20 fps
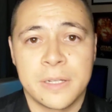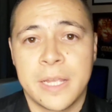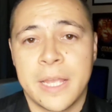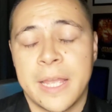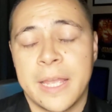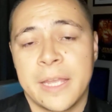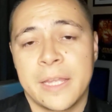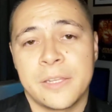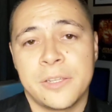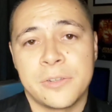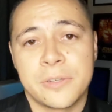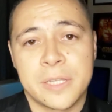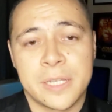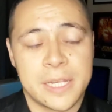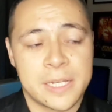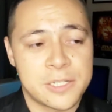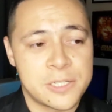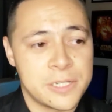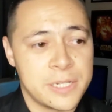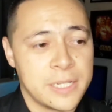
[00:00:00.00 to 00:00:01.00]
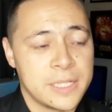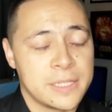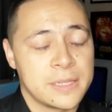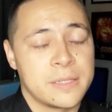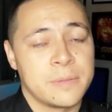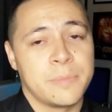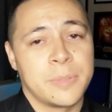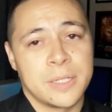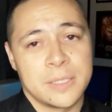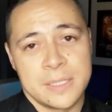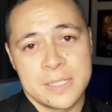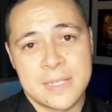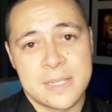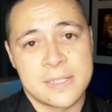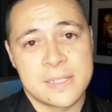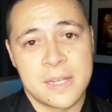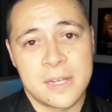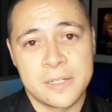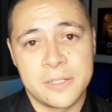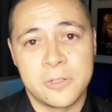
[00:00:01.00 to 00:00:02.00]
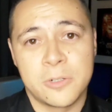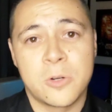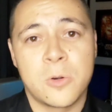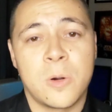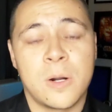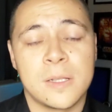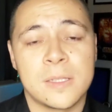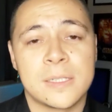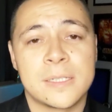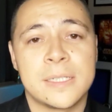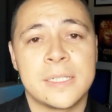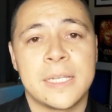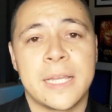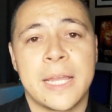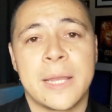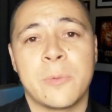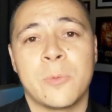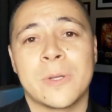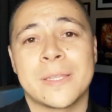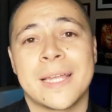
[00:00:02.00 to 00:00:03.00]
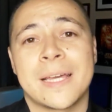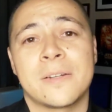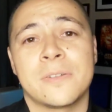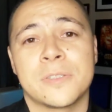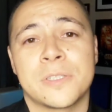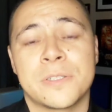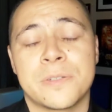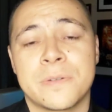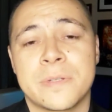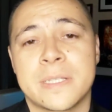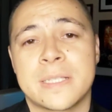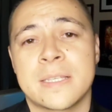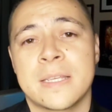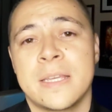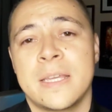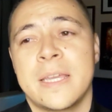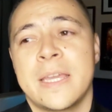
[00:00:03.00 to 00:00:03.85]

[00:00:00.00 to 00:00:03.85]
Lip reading: and you can actually hit the button that says audio quality, and what that'll do is